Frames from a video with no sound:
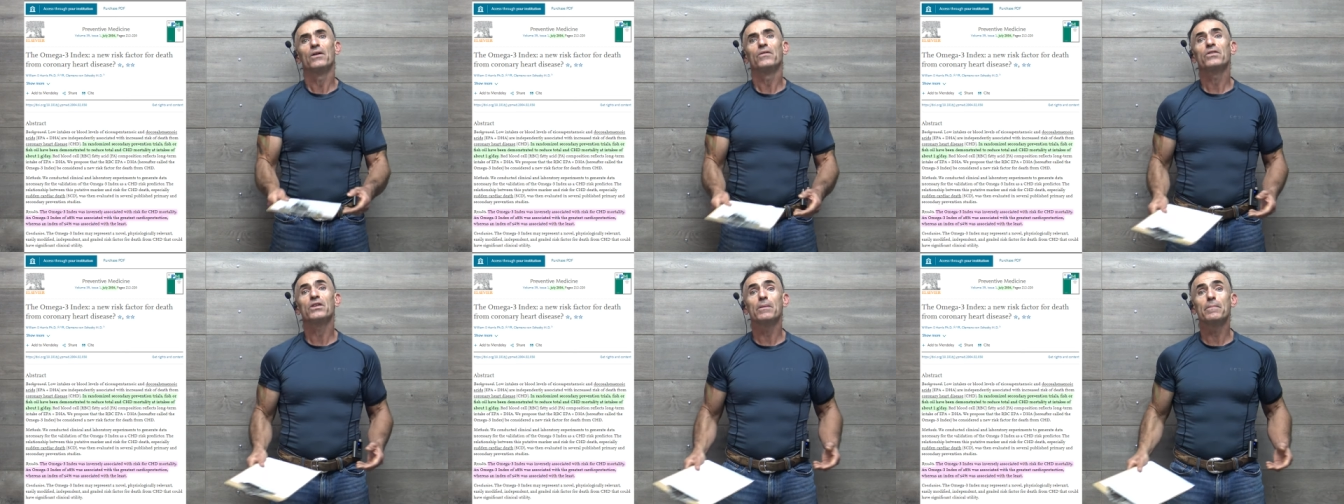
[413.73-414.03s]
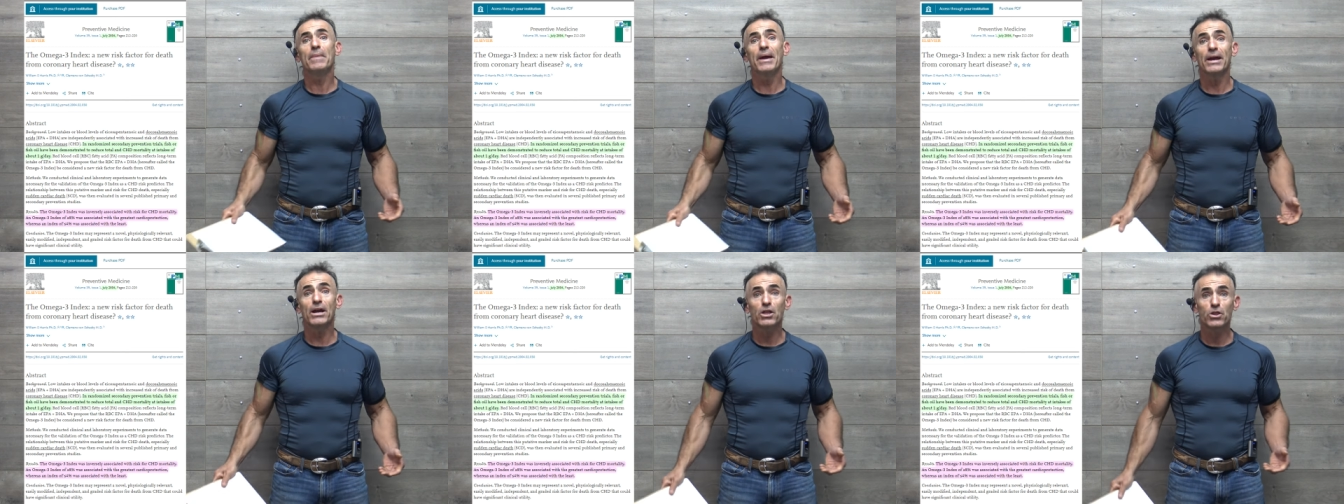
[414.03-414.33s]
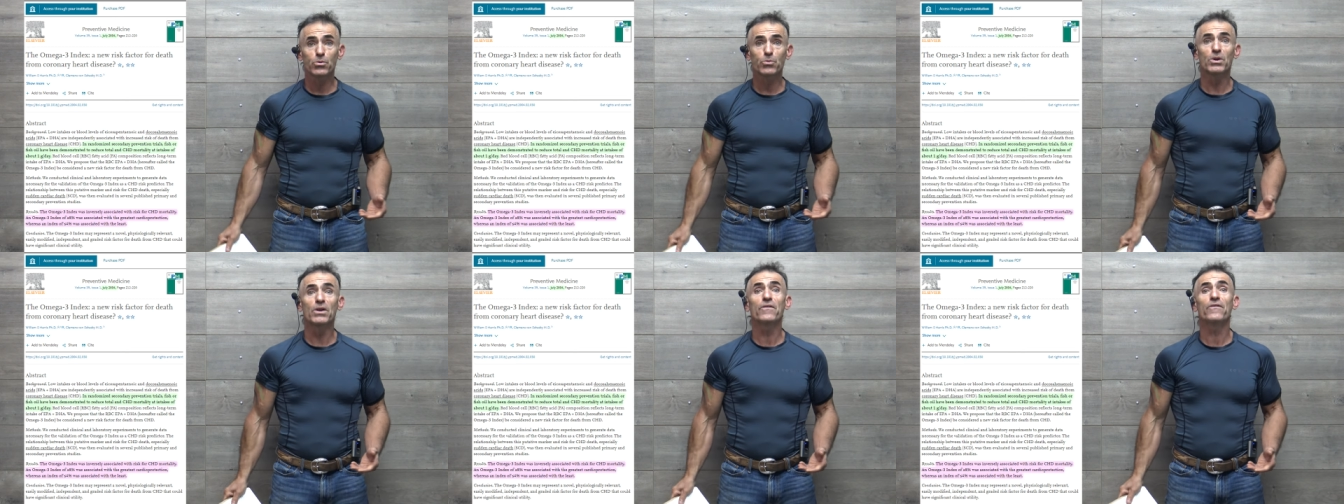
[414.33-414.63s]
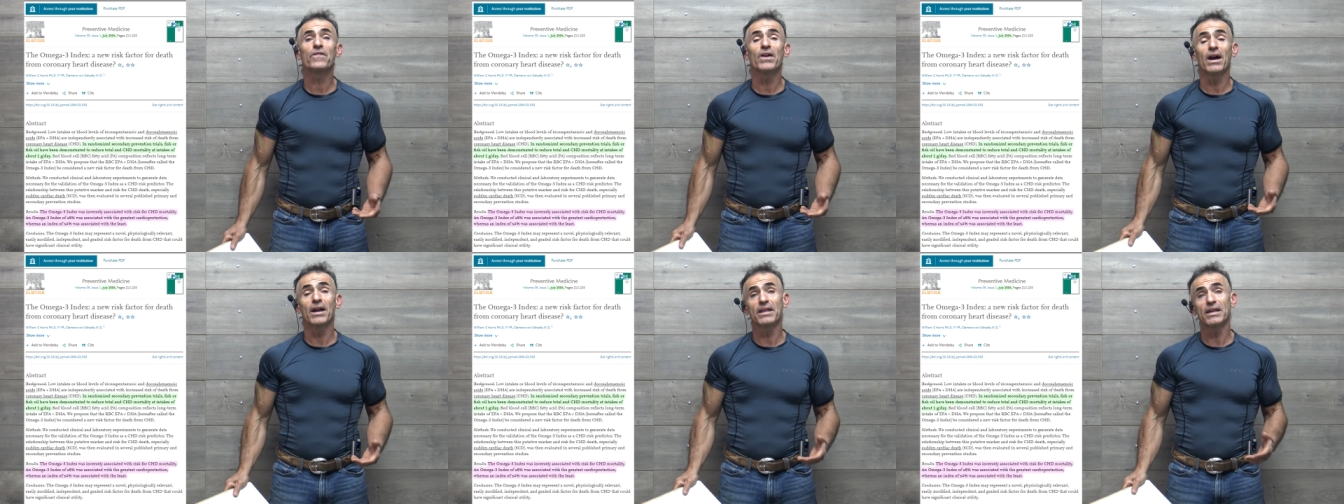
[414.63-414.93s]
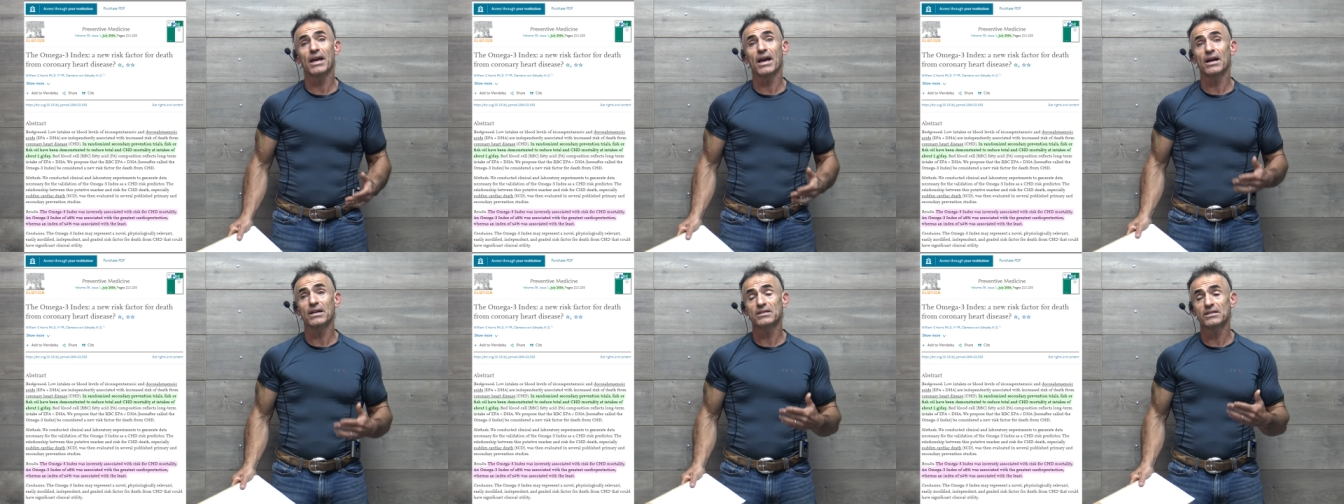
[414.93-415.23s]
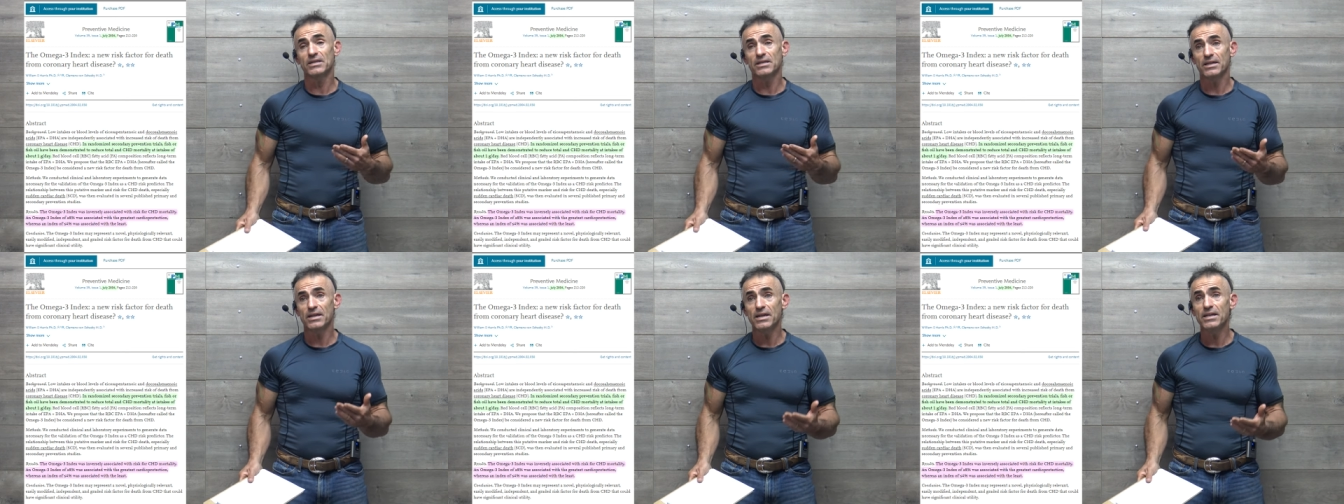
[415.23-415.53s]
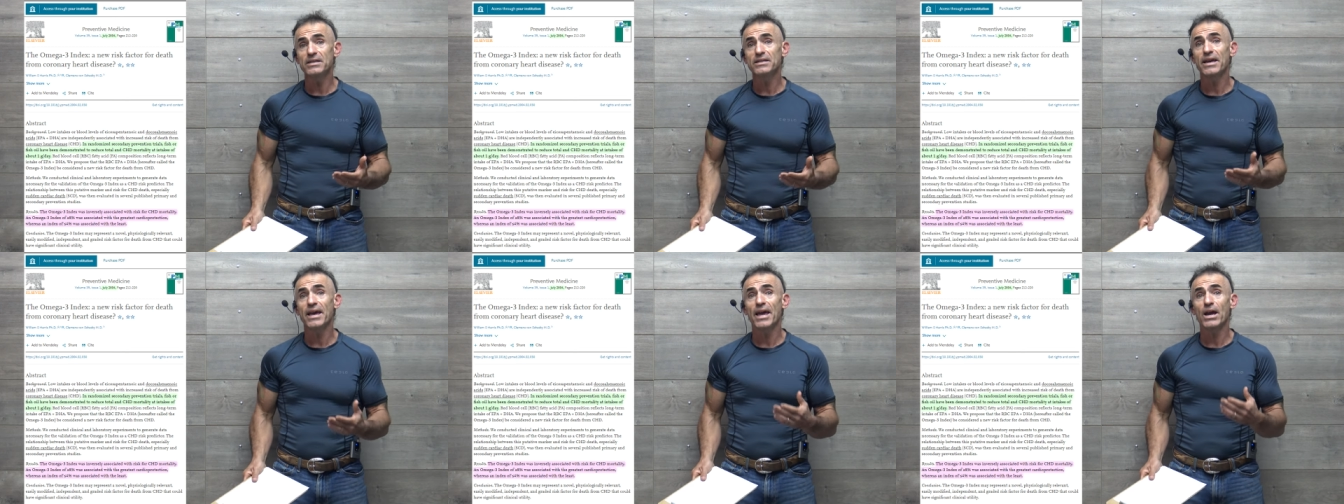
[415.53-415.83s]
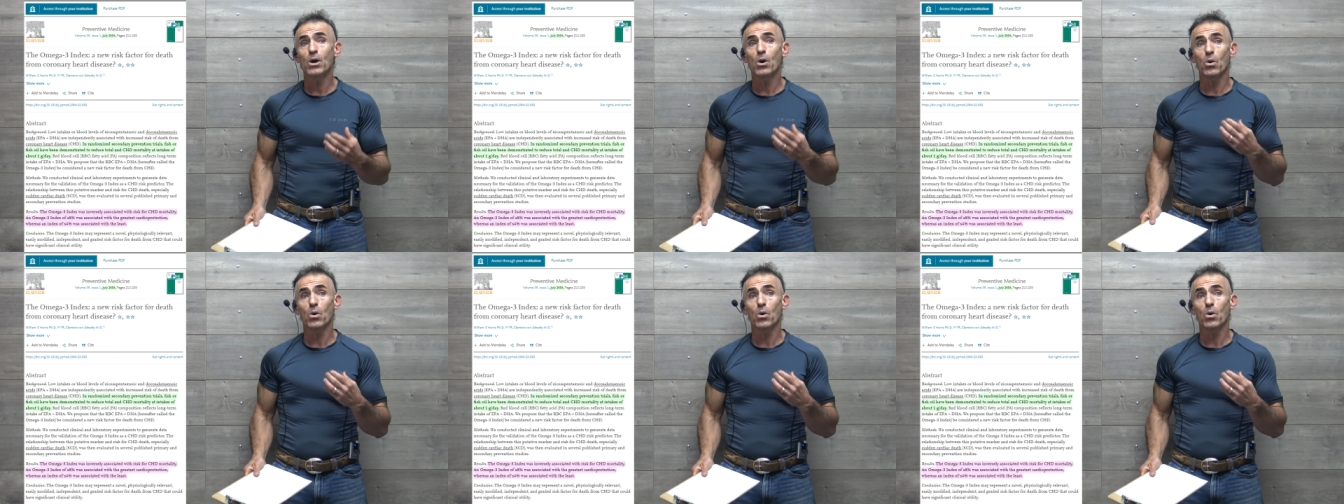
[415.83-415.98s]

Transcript: the omega 3 fatty acid intake